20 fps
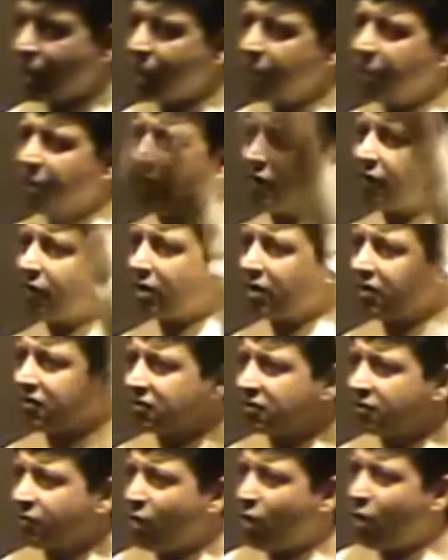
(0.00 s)
I'm going to have a
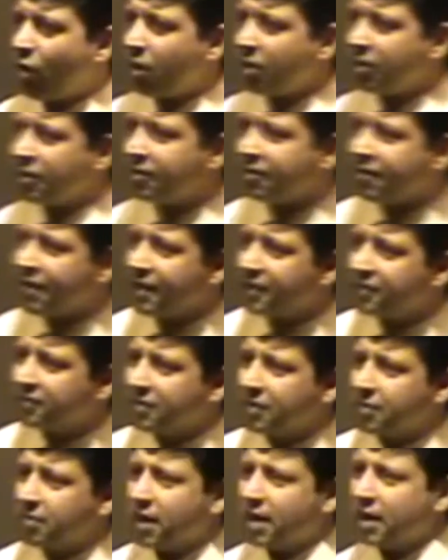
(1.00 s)
list of all the things
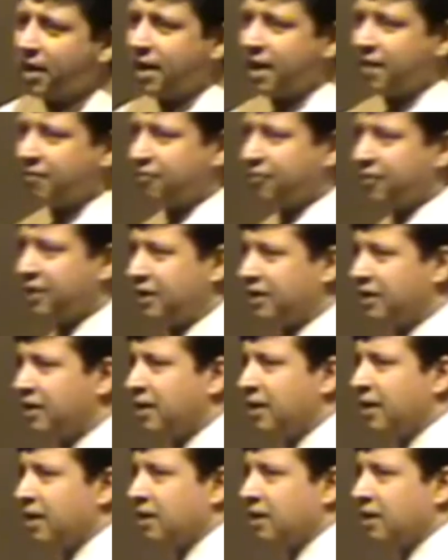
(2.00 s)
that in my life need